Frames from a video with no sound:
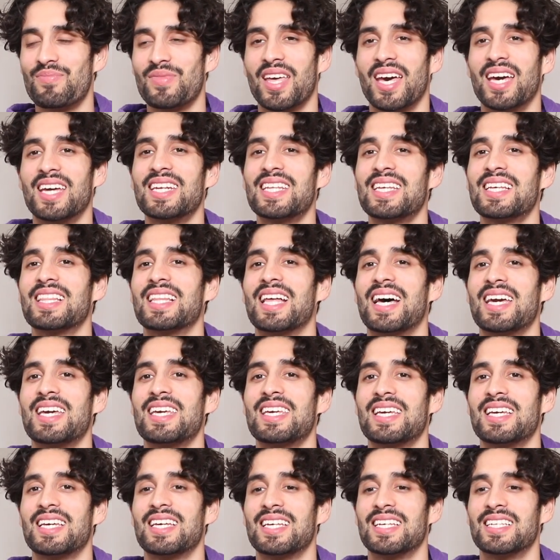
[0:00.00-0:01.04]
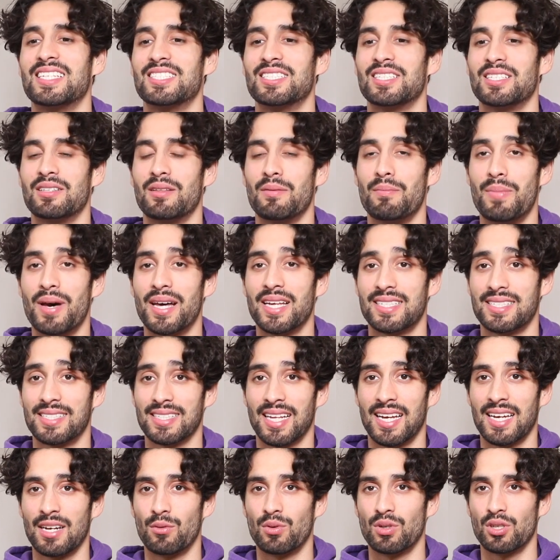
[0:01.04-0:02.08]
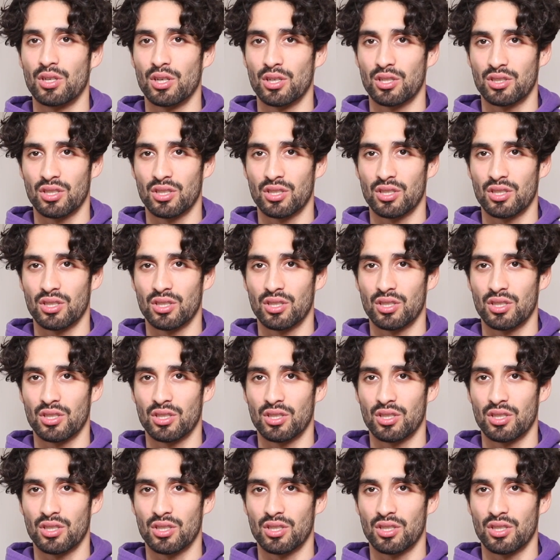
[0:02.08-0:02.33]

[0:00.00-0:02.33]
Any light is the best light when you're